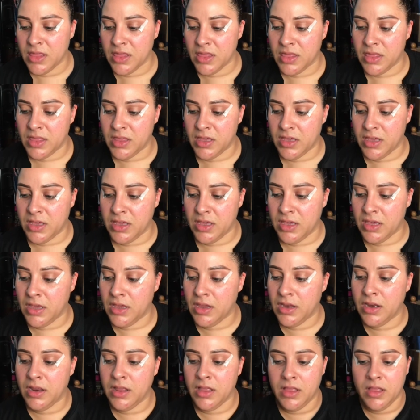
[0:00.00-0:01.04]
the
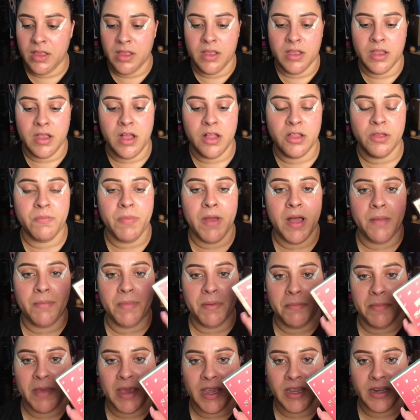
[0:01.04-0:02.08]
ColourPop
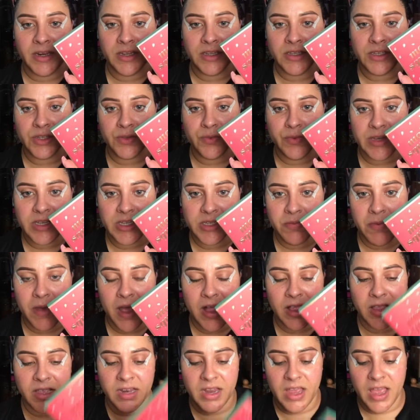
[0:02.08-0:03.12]
Main Squeeze
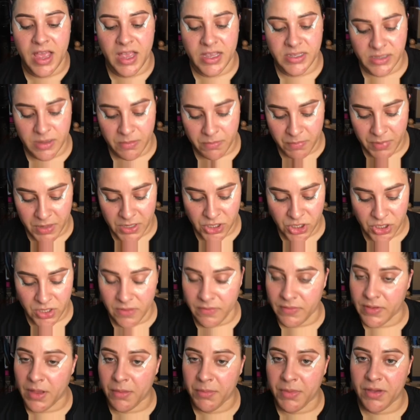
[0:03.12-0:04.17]
palette. It has a bunch
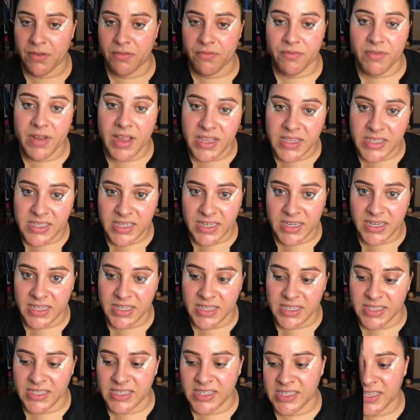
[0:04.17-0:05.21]
of yummy reds in
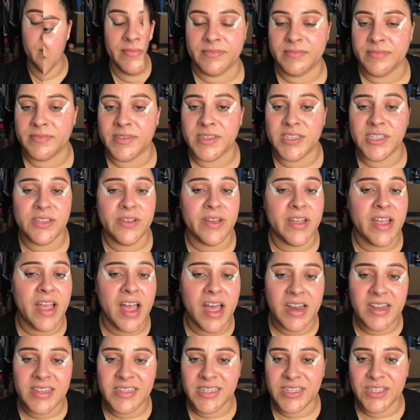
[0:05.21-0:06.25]
it. So I
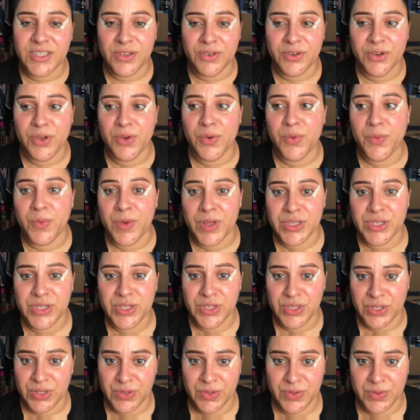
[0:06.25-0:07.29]
honestly don't know what to
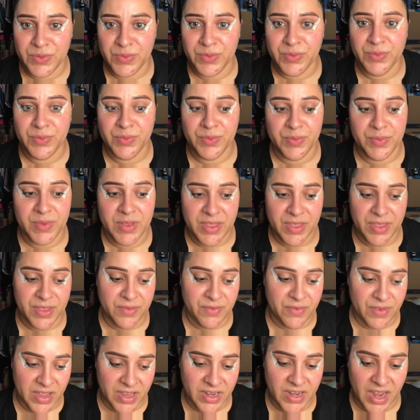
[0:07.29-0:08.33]
do with the
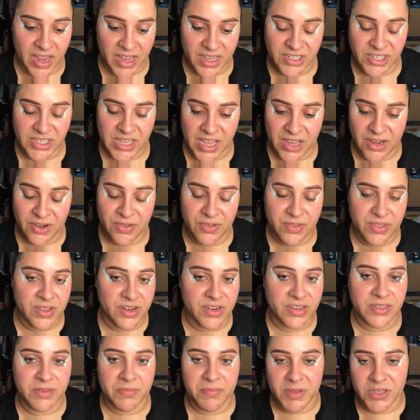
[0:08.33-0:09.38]
red eyeshadow.
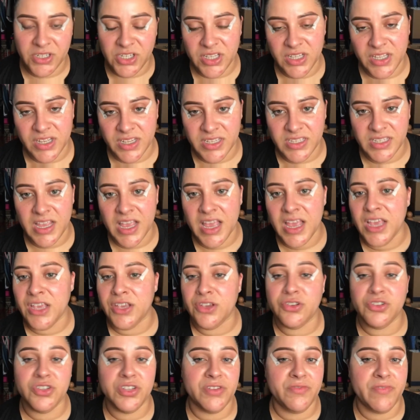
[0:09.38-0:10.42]
There's a bunch of looks,
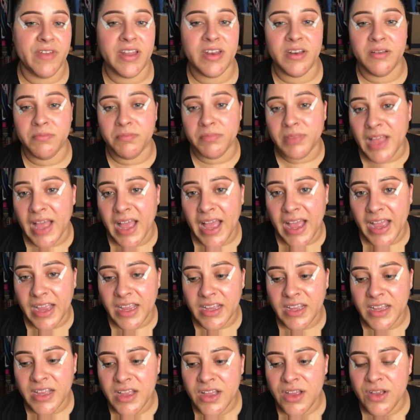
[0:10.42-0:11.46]
usually red and black,
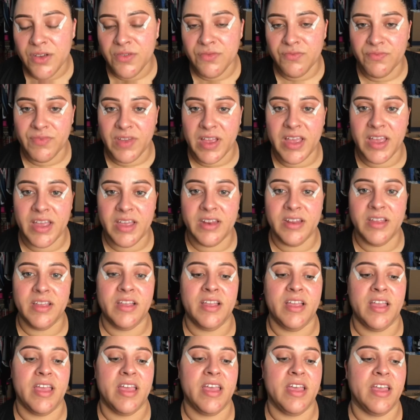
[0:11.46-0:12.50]
red
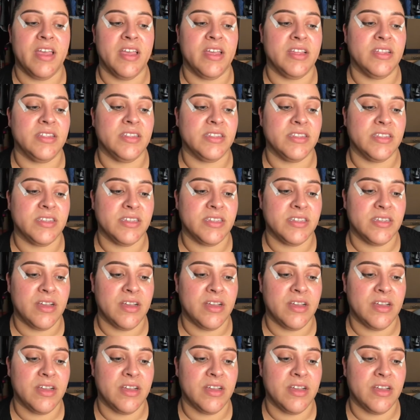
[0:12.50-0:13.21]
and